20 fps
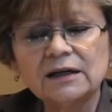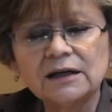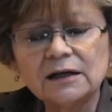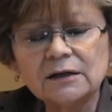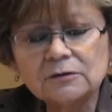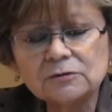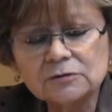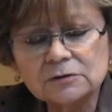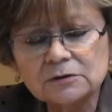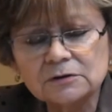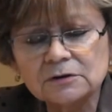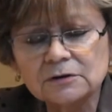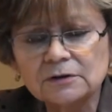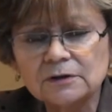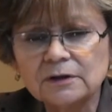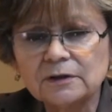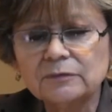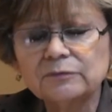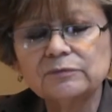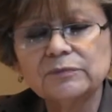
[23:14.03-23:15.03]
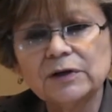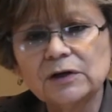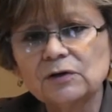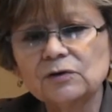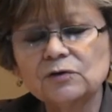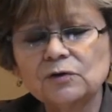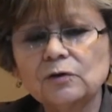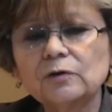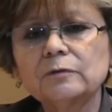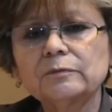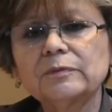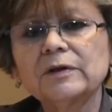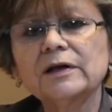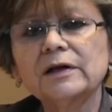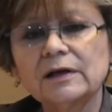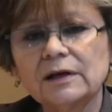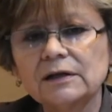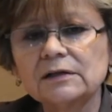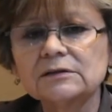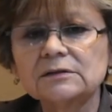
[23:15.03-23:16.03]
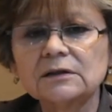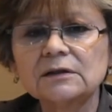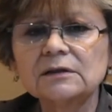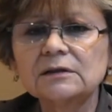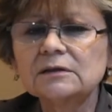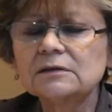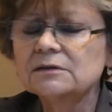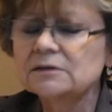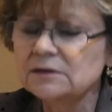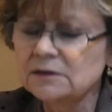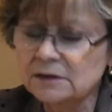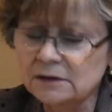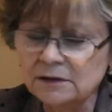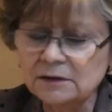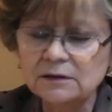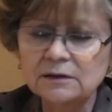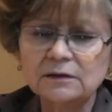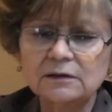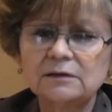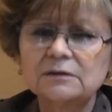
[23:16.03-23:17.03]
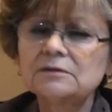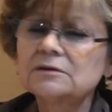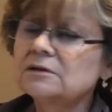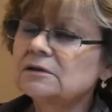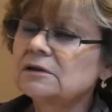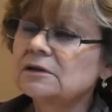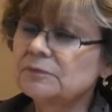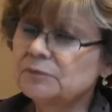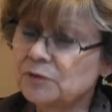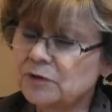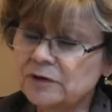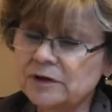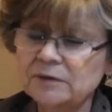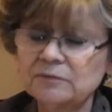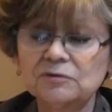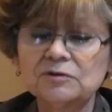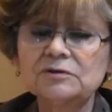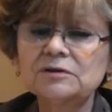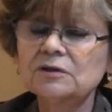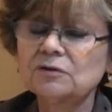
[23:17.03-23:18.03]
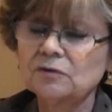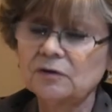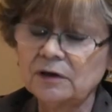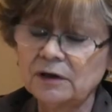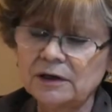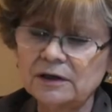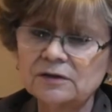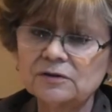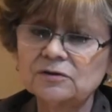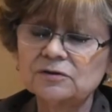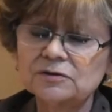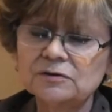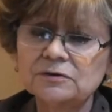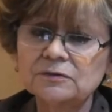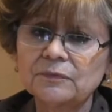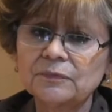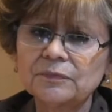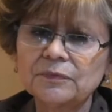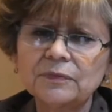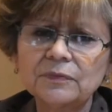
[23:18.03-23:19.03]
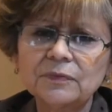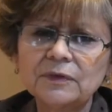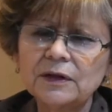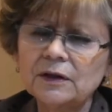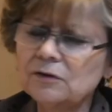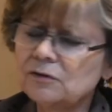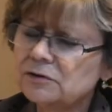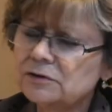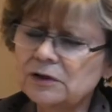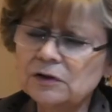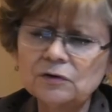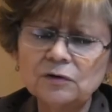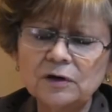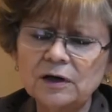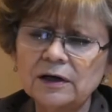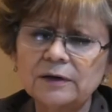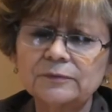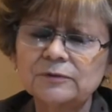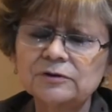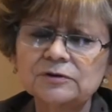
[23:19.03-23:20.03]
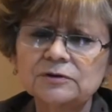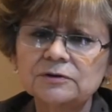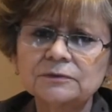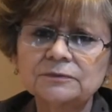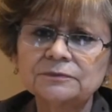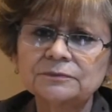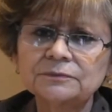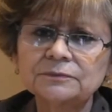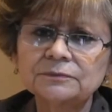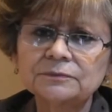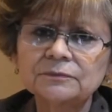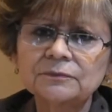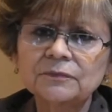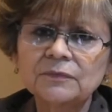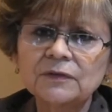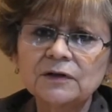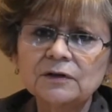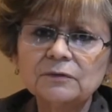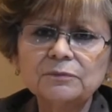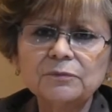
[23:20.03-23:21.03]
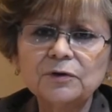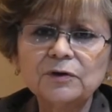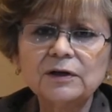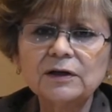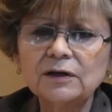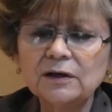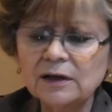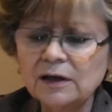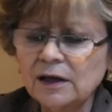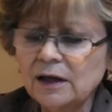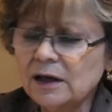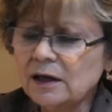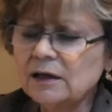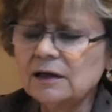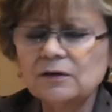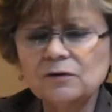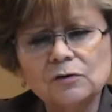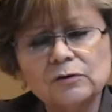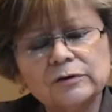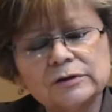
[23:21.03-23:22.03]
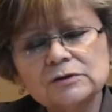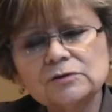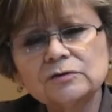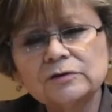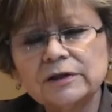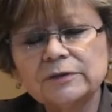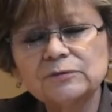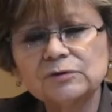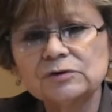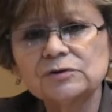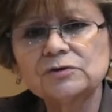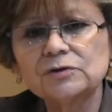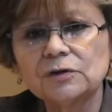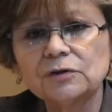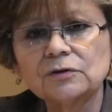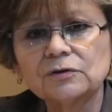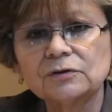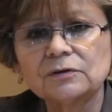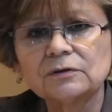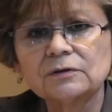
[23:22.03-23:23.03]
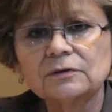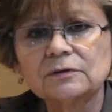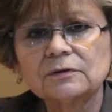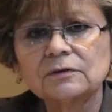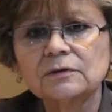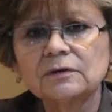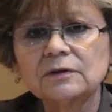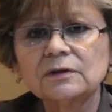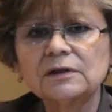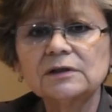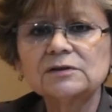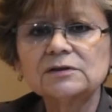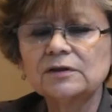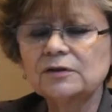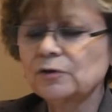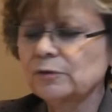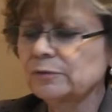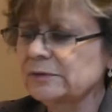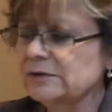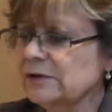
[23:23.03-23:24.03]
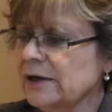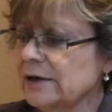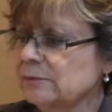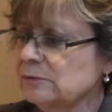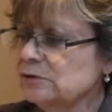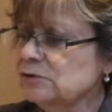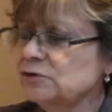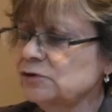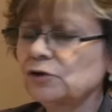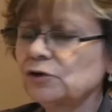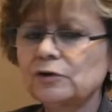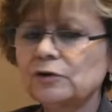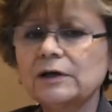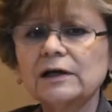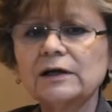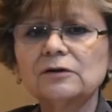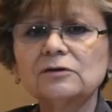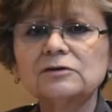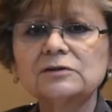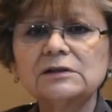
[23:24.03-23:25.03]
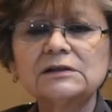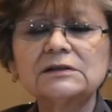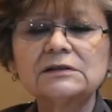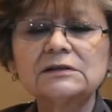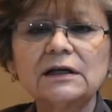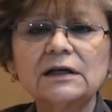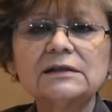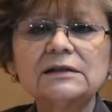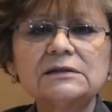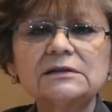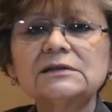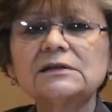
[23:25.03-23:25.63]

Ephesians 4:26, get angry but do not sin. Yes, yes, we can get mad and we do get mad because anger is an emotion and it is an emotion that is showing us